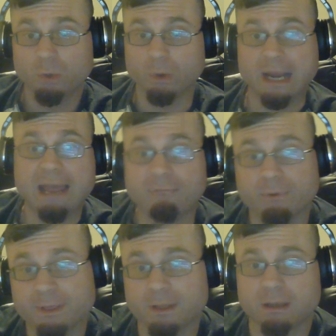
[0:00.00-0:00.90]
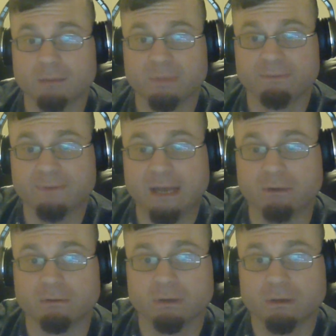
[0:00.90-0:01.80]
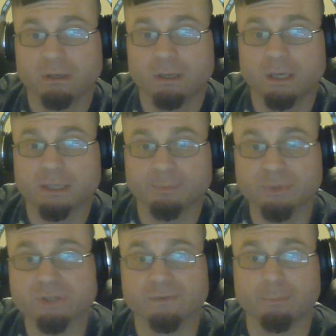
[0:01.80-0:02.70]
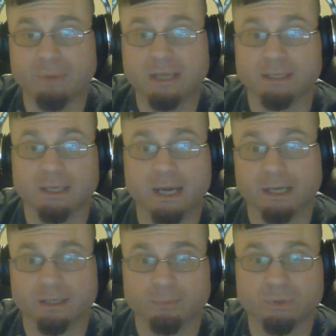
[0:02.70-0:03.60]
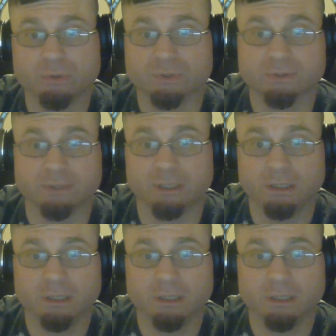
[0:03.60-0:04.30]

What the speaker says: where everything can be found at the push of a button on a computer screen.